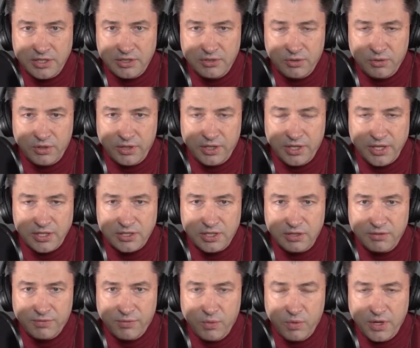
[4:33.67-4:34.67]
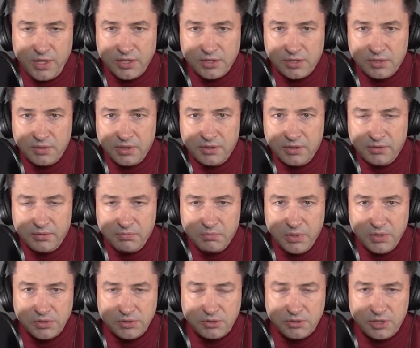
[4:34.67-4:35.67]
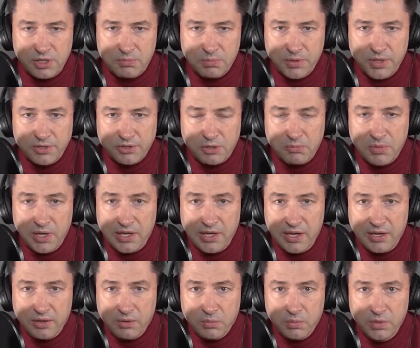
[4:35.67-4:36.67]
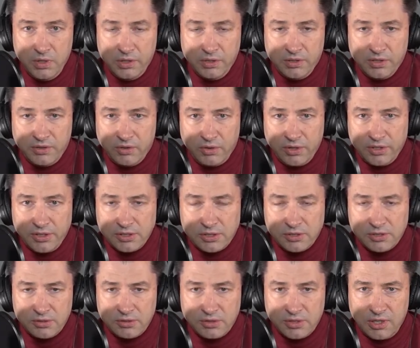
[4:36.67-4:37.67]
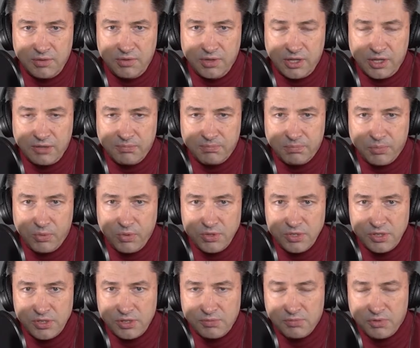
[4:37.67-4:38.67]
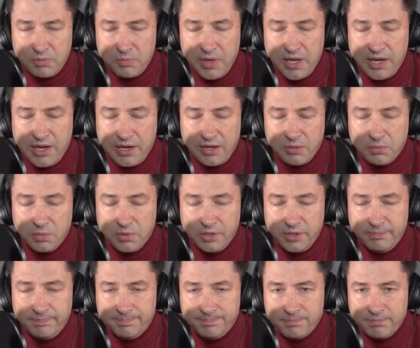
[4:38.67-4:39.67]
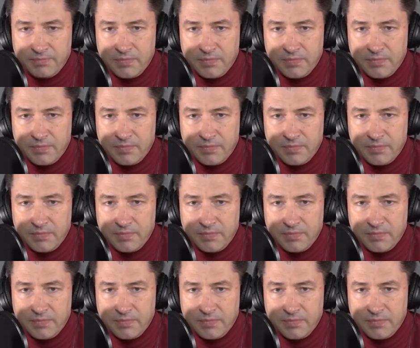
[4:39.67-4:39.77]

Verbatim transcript: early 1940s. I mean, most of those airplanes are made out of wood, or at least significant portions of them are making out of wood.